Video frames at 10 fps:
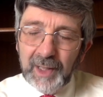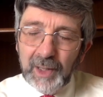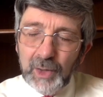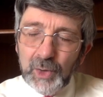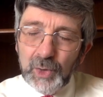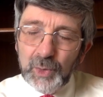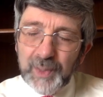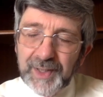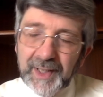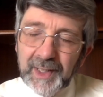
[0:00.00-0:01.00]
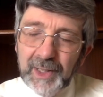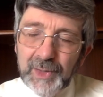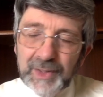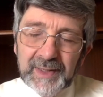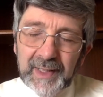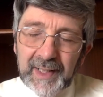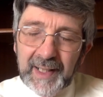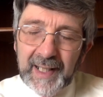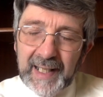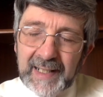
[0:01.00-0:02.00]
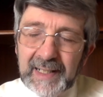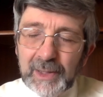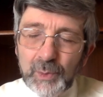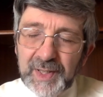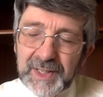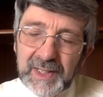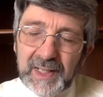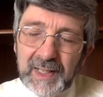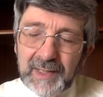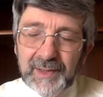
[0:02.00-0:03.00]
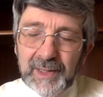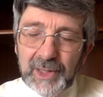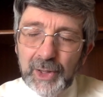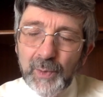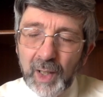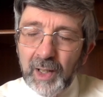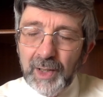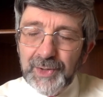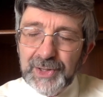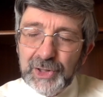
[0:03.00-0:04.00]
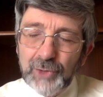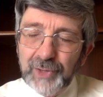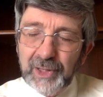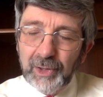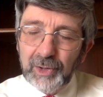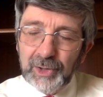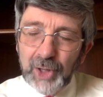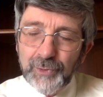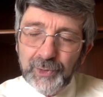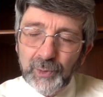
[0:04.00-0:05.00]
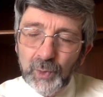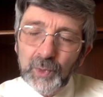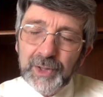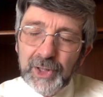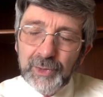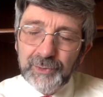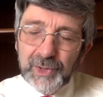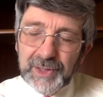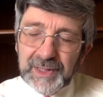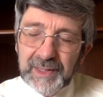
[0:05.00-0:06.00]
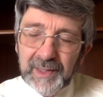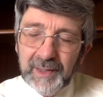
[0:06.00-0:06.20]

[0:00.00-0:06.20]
Lord, we thank you that in it we see that you are the sovereign God over all the universe.